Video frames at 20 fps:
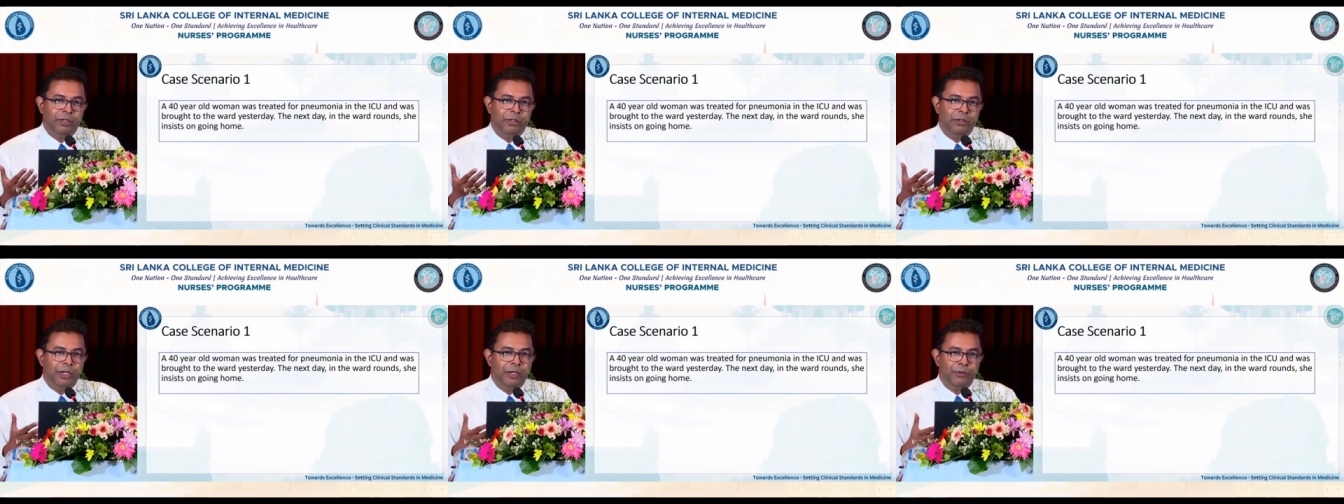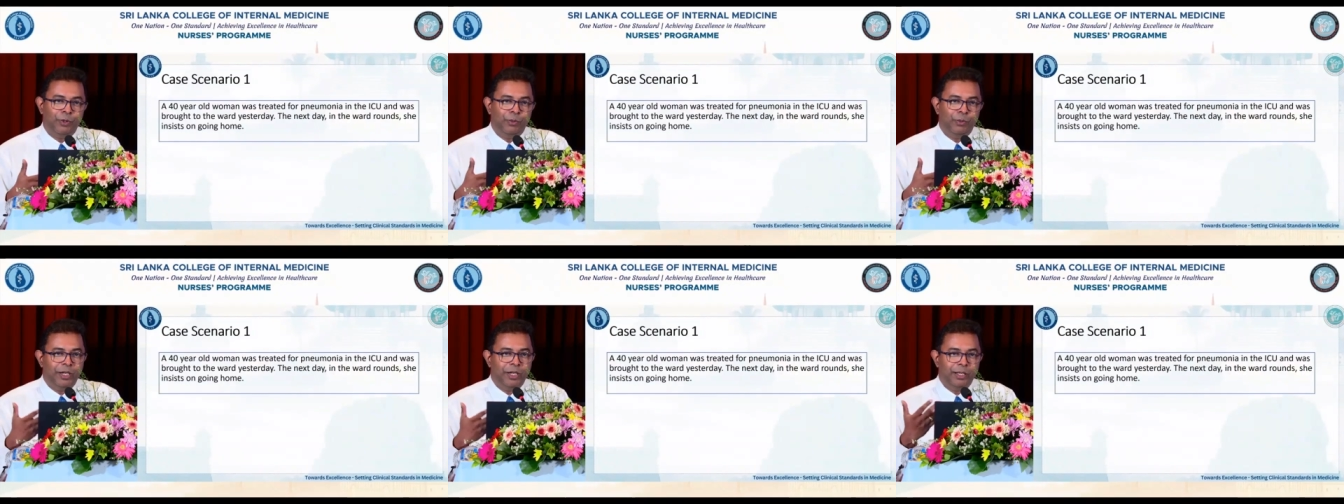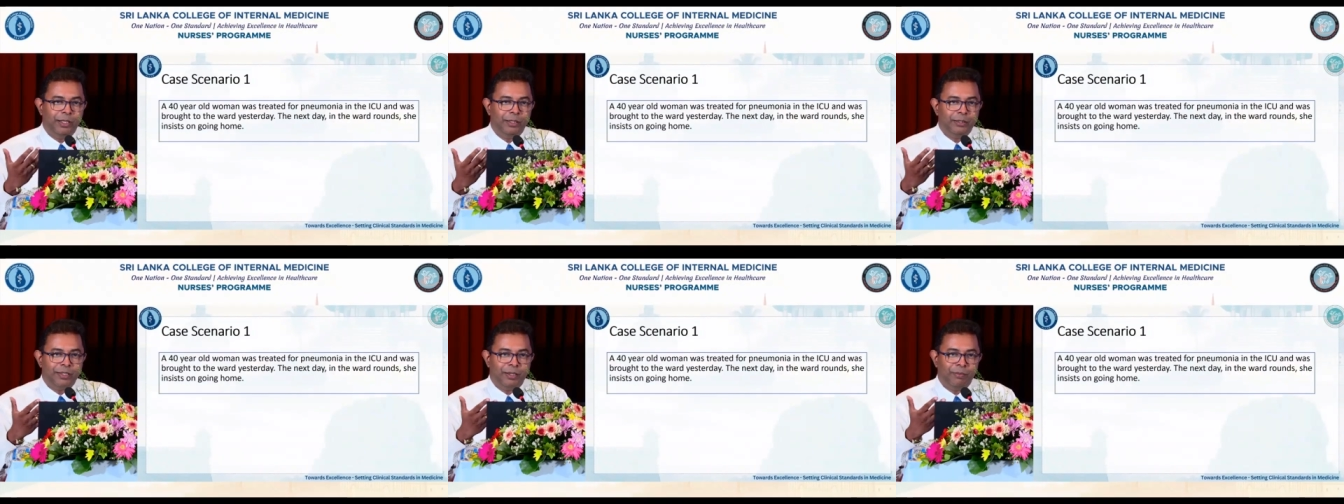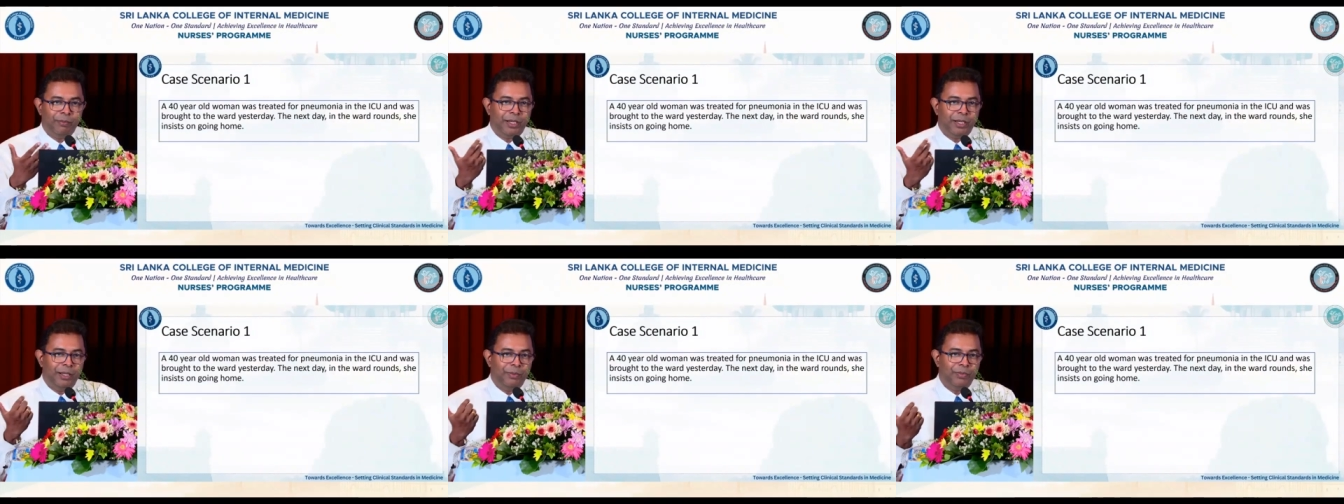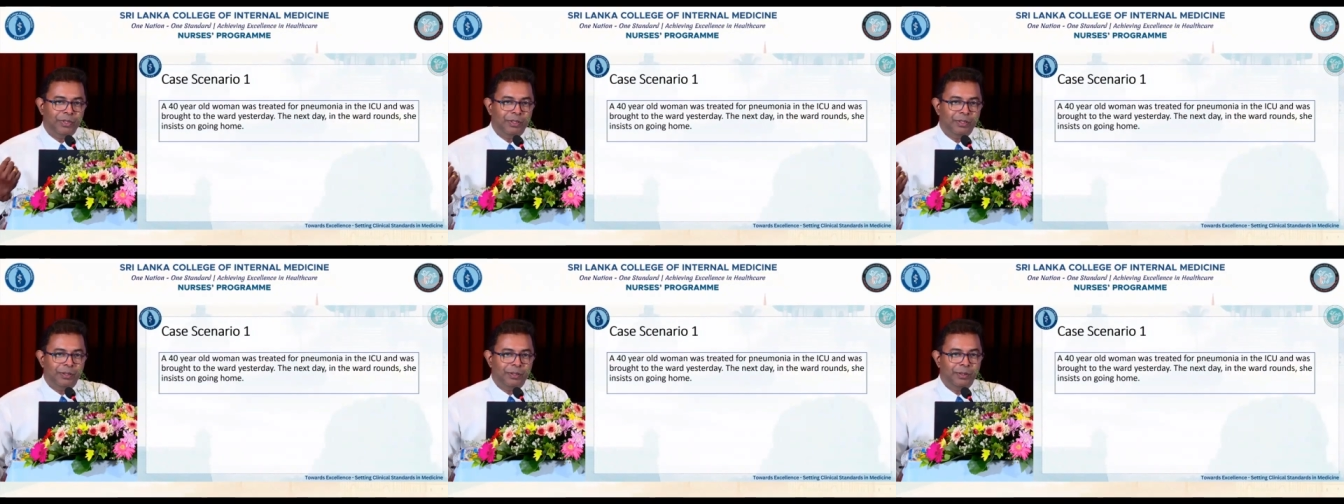You have to break,
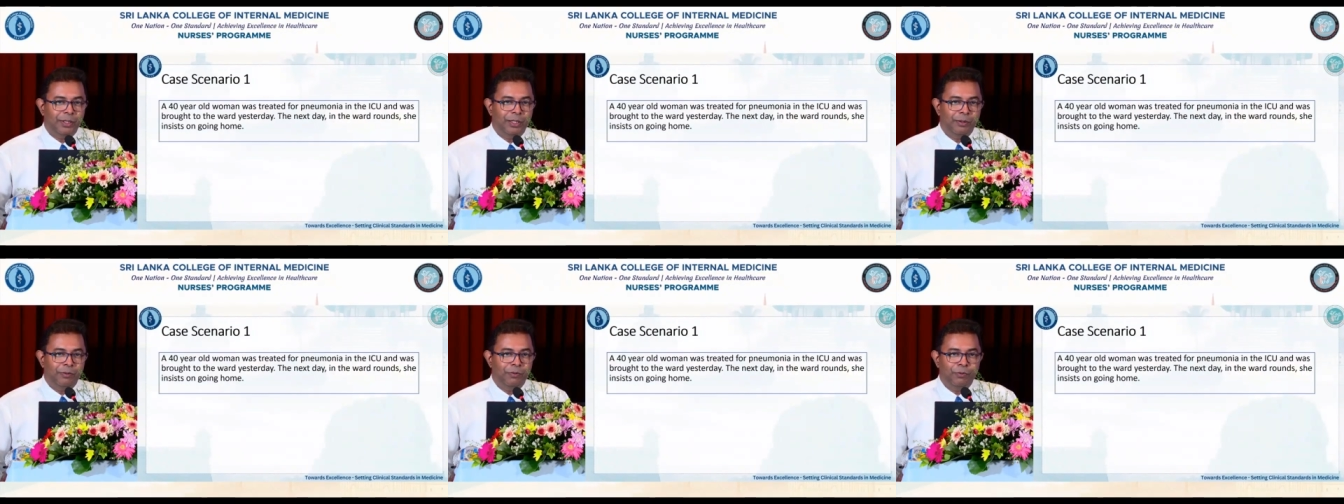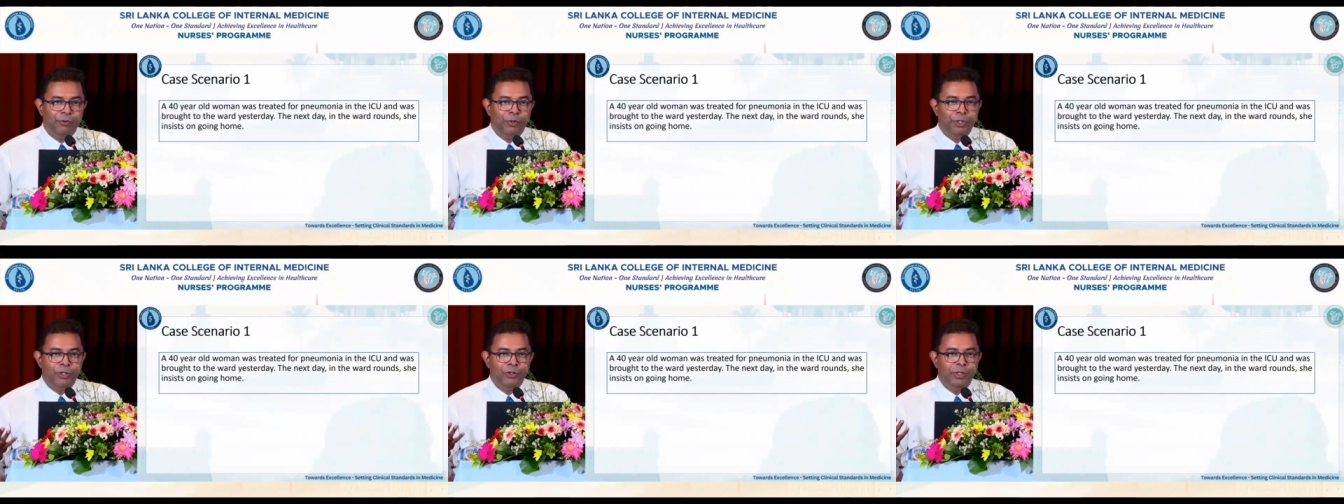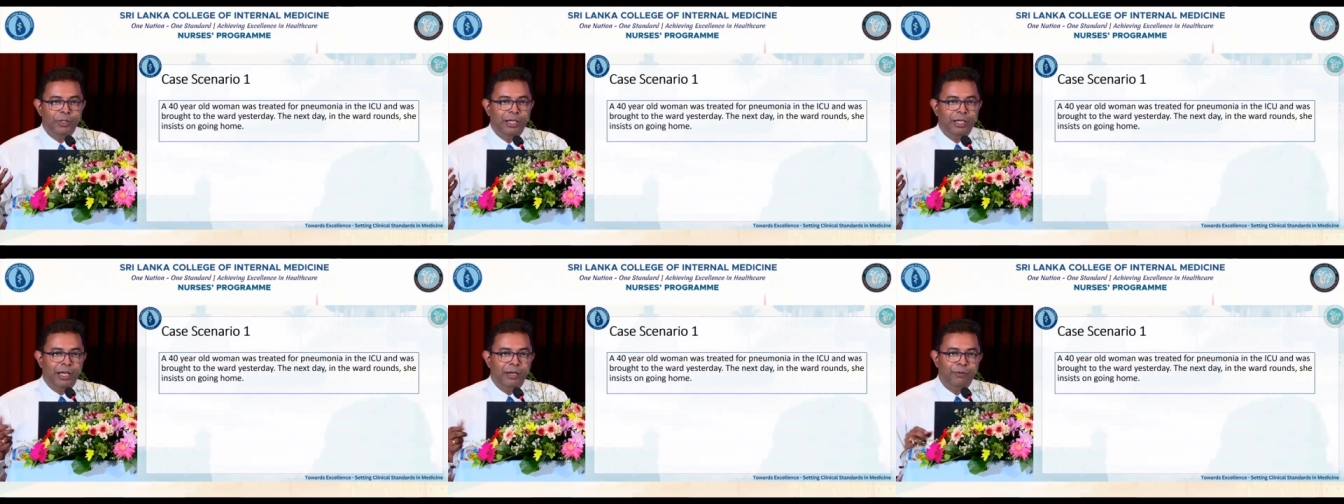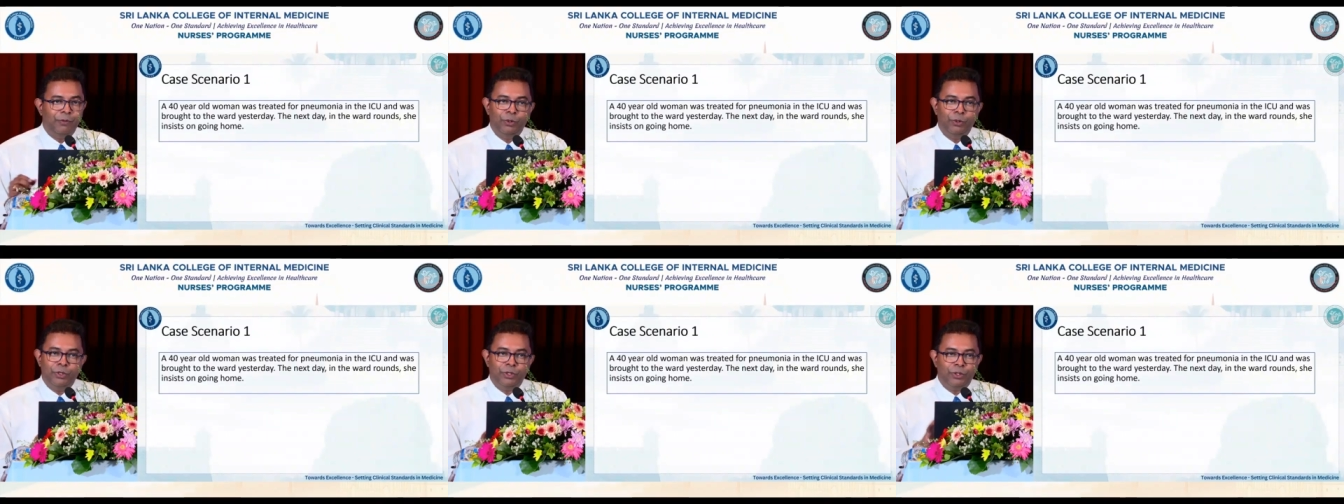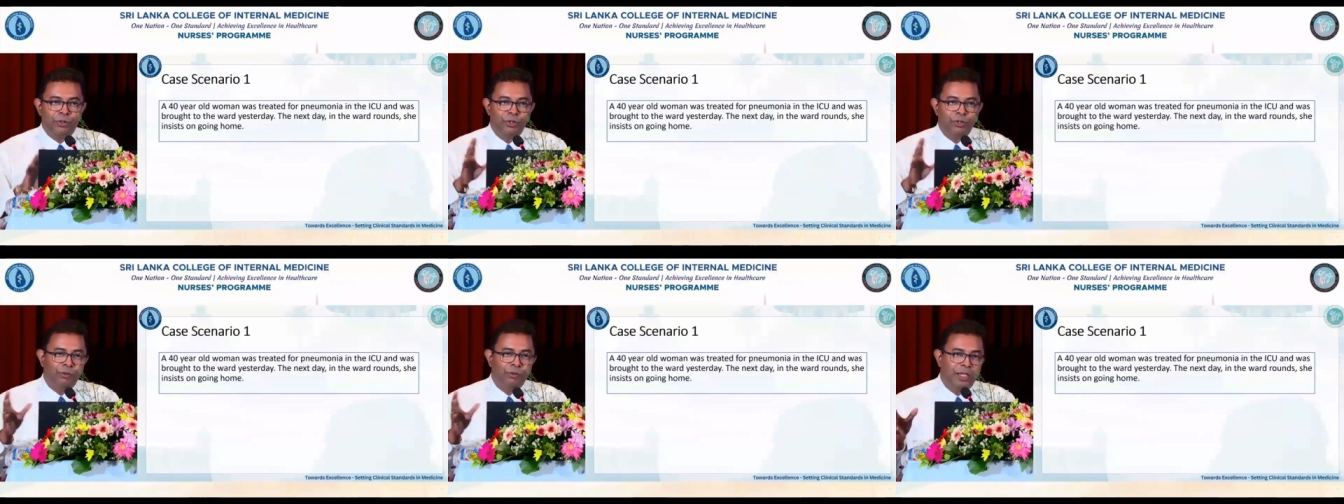sometimes the wards will have rules,
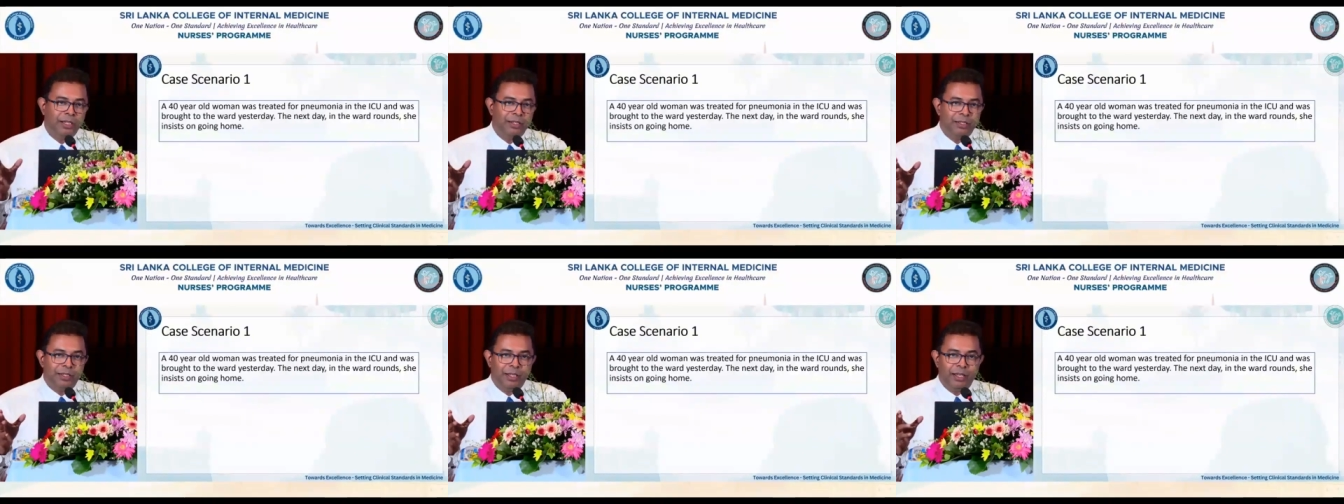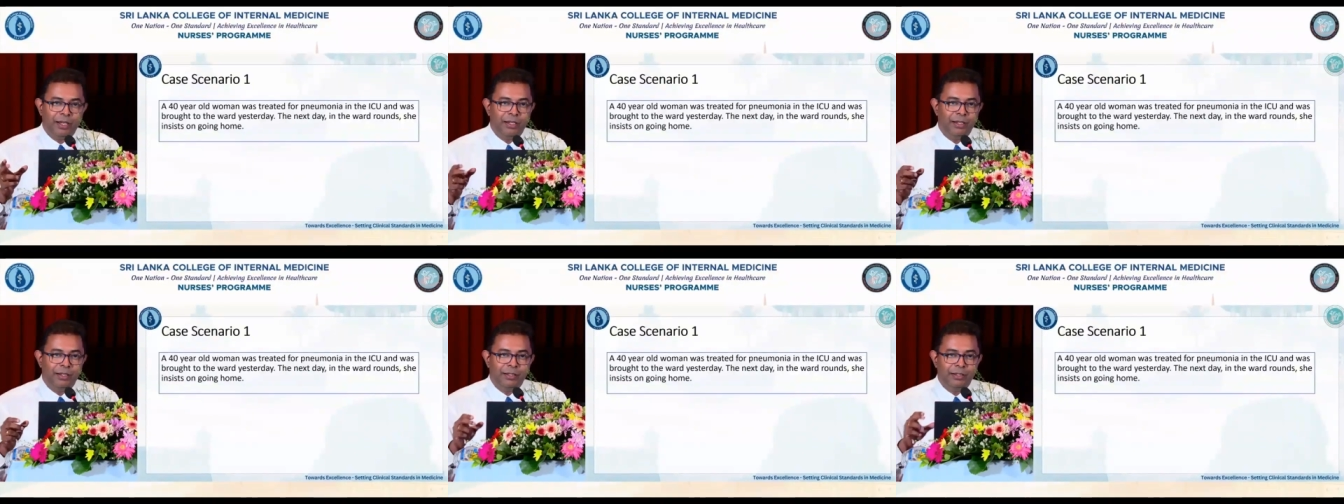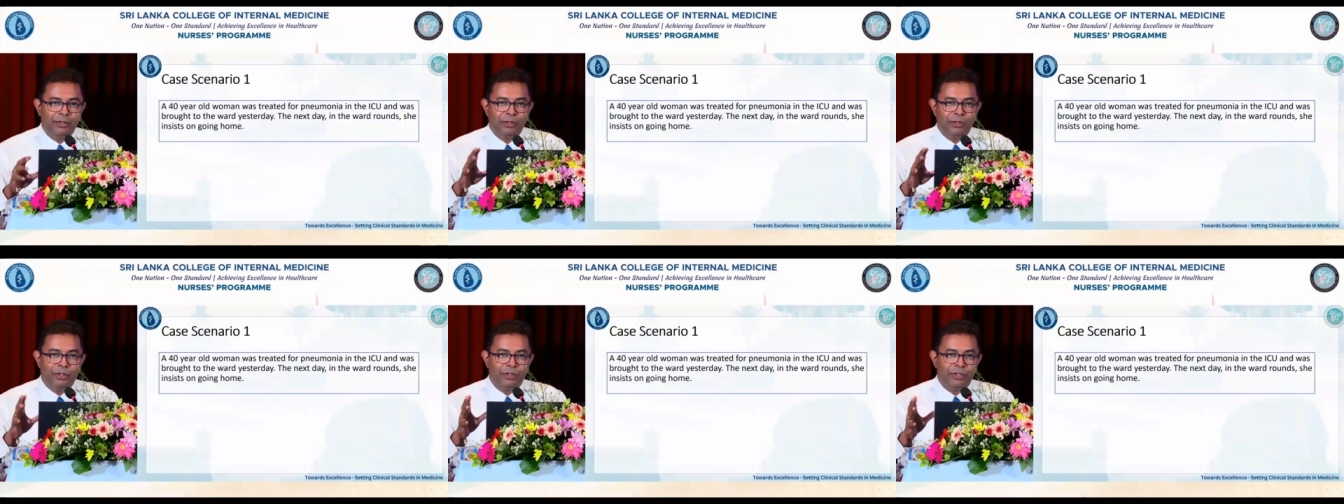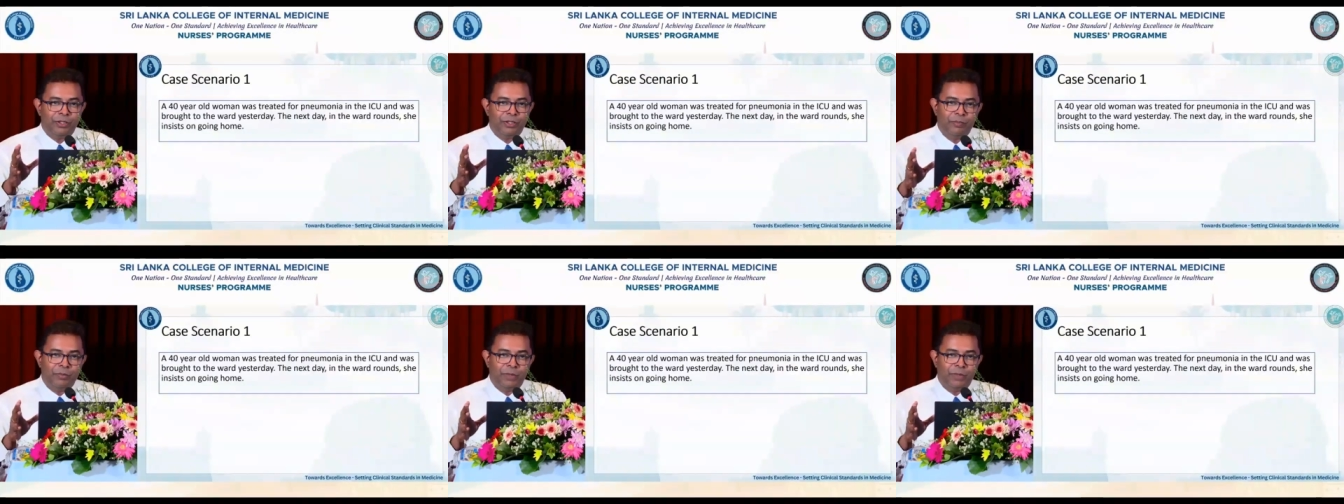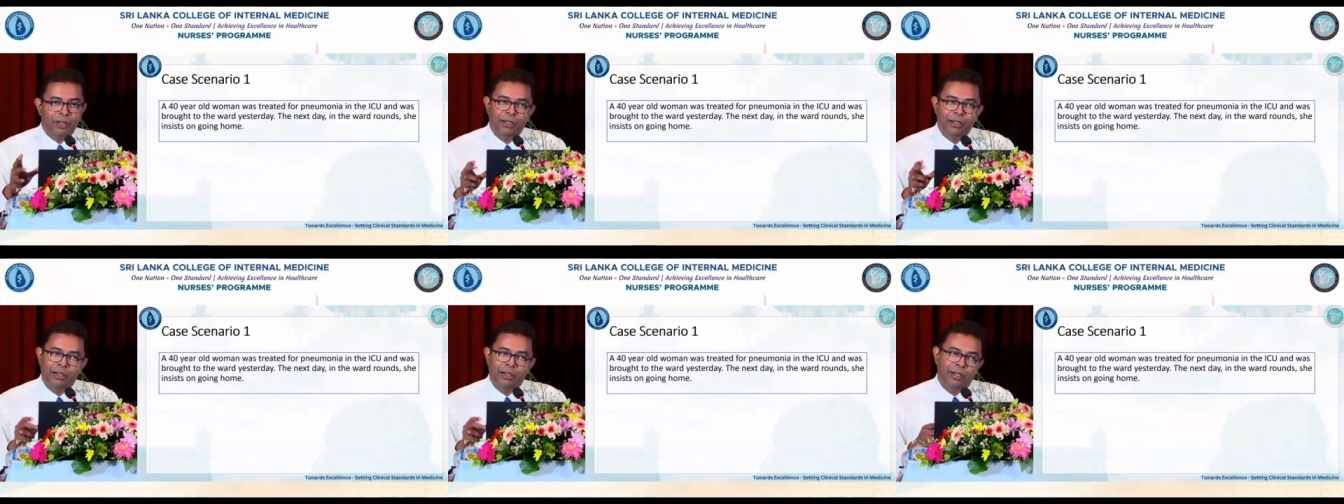no bystanders or something.